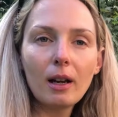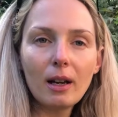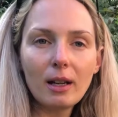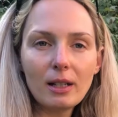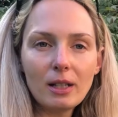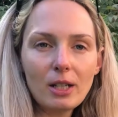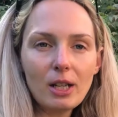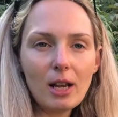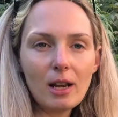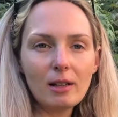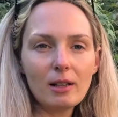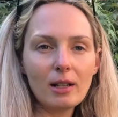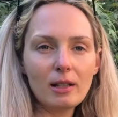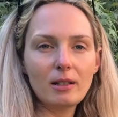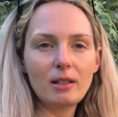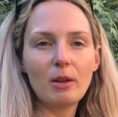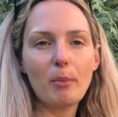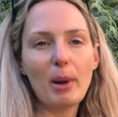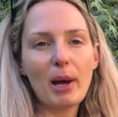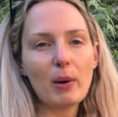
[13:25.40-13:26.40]
And yeah,
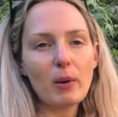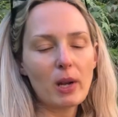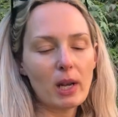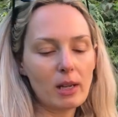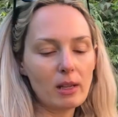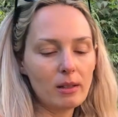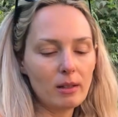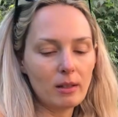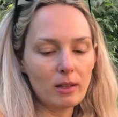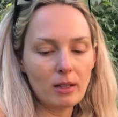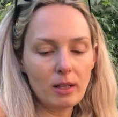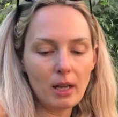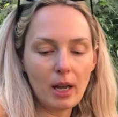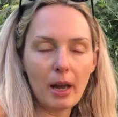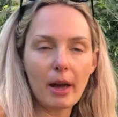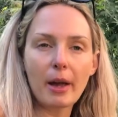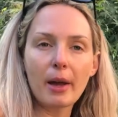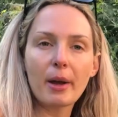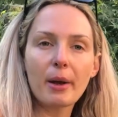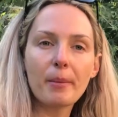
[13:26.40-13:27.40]
that's about it.
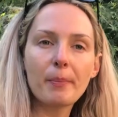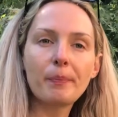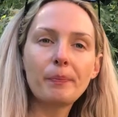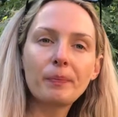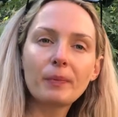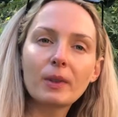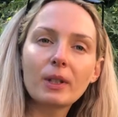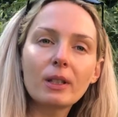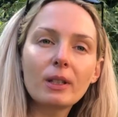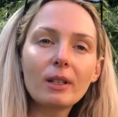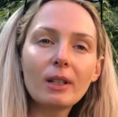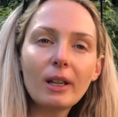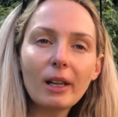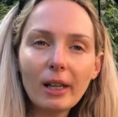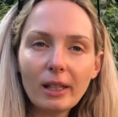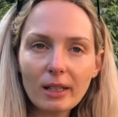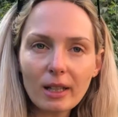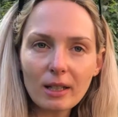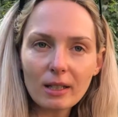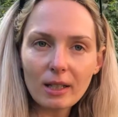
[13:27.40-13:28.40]

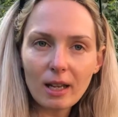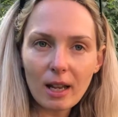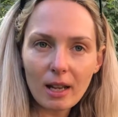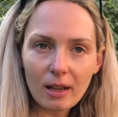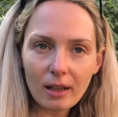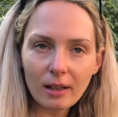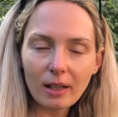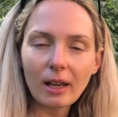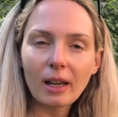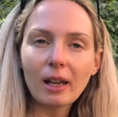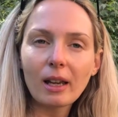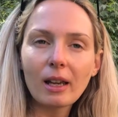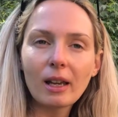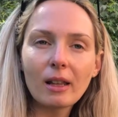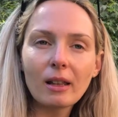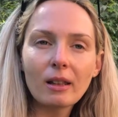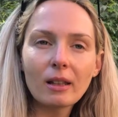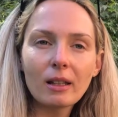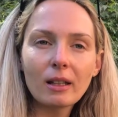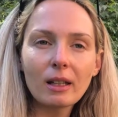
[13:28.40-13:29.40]
As I said
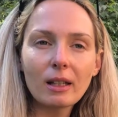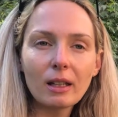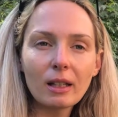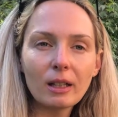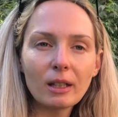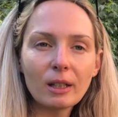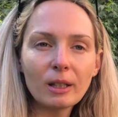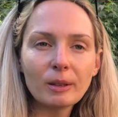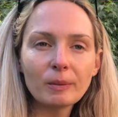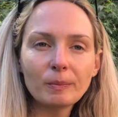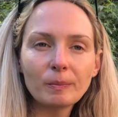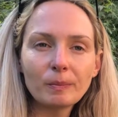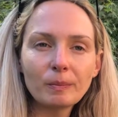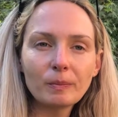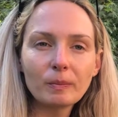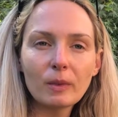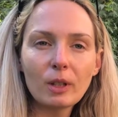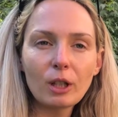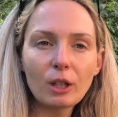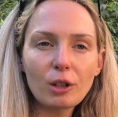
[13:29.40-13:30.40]
again,
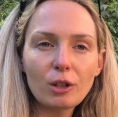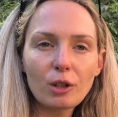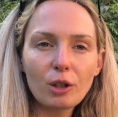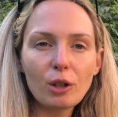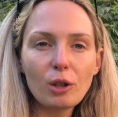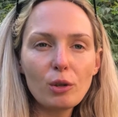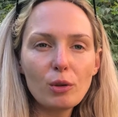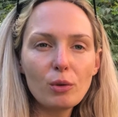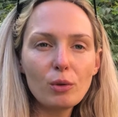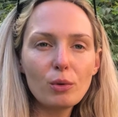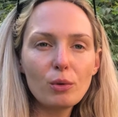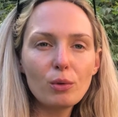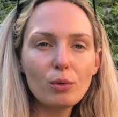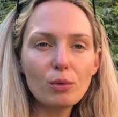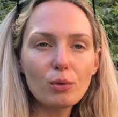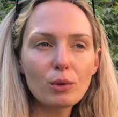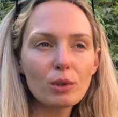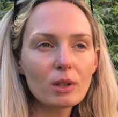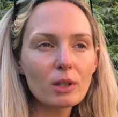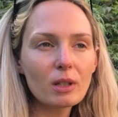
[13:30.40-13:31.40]

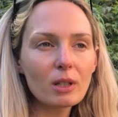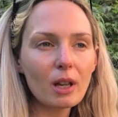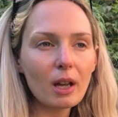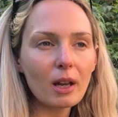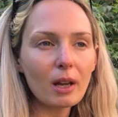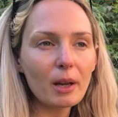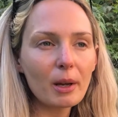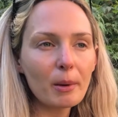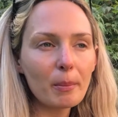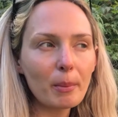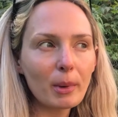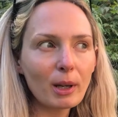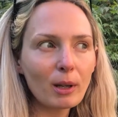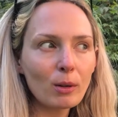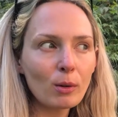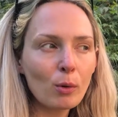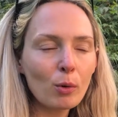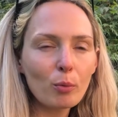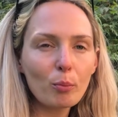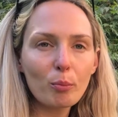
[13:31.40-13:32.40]
excuse my
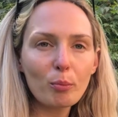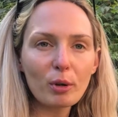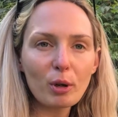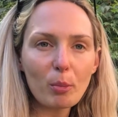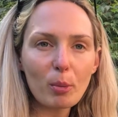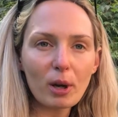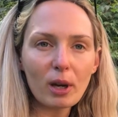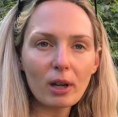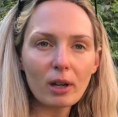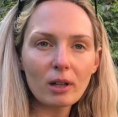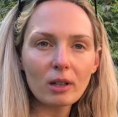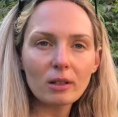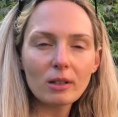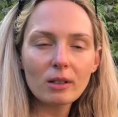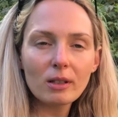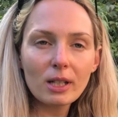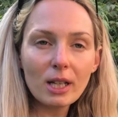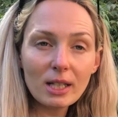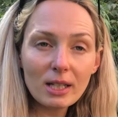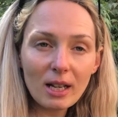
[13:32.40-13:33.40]
not prepared
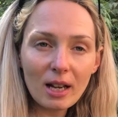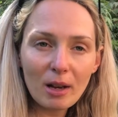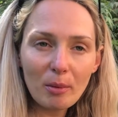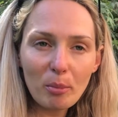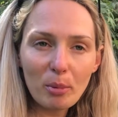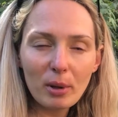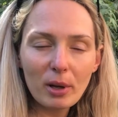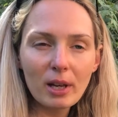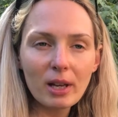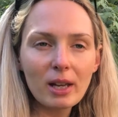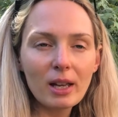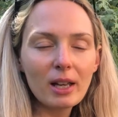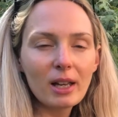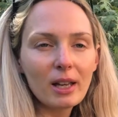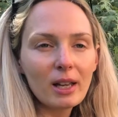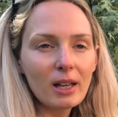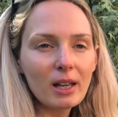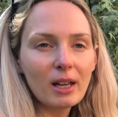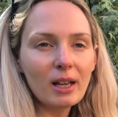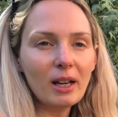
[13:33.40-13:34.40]
setup.
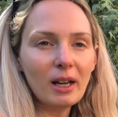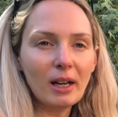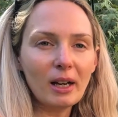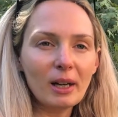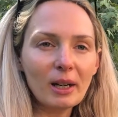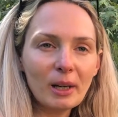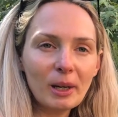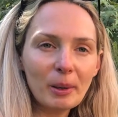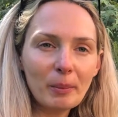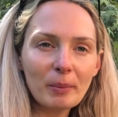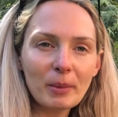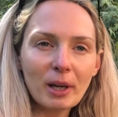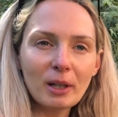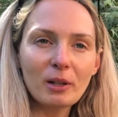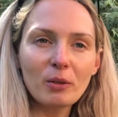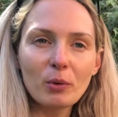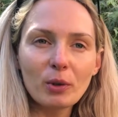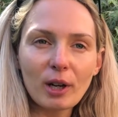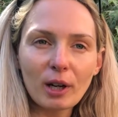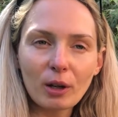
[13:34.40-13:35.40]
I
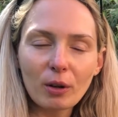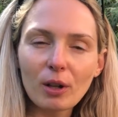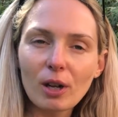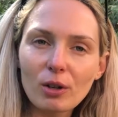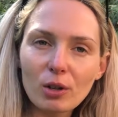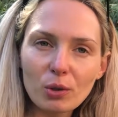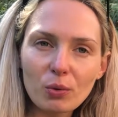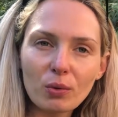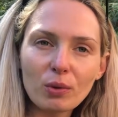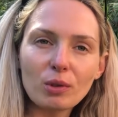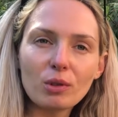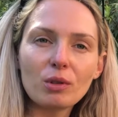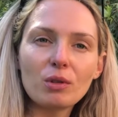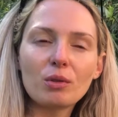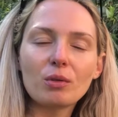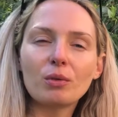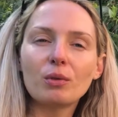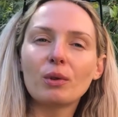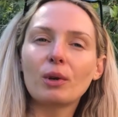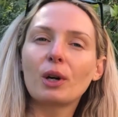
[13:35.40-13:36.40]
did what I could. I just wanted
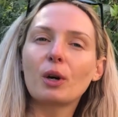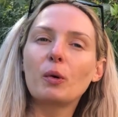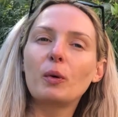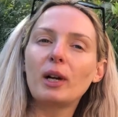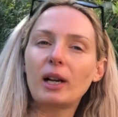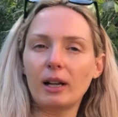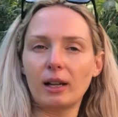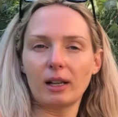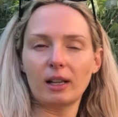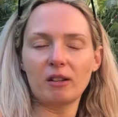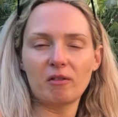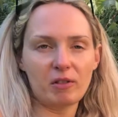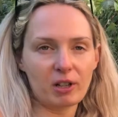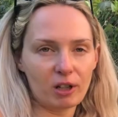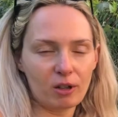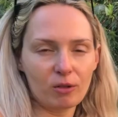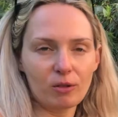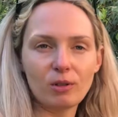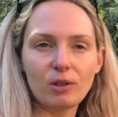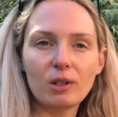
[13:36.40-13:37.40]
to quickly
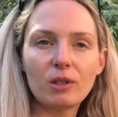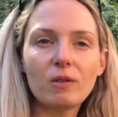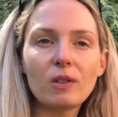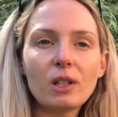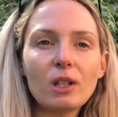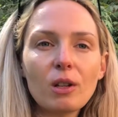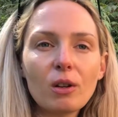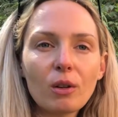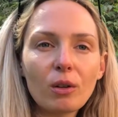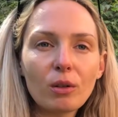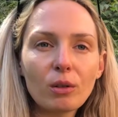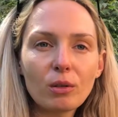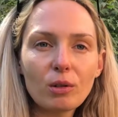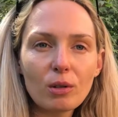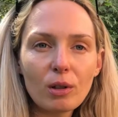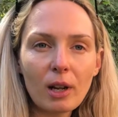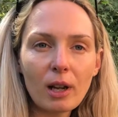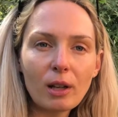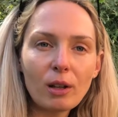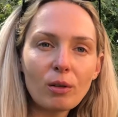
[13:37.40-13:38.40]
record this video
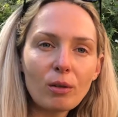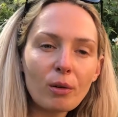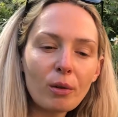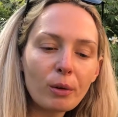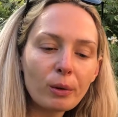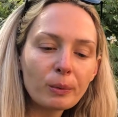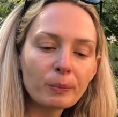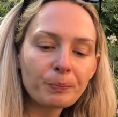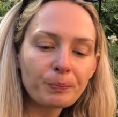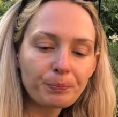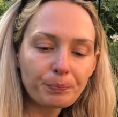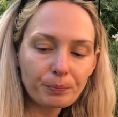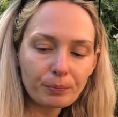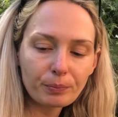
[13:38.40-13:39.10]
to let you know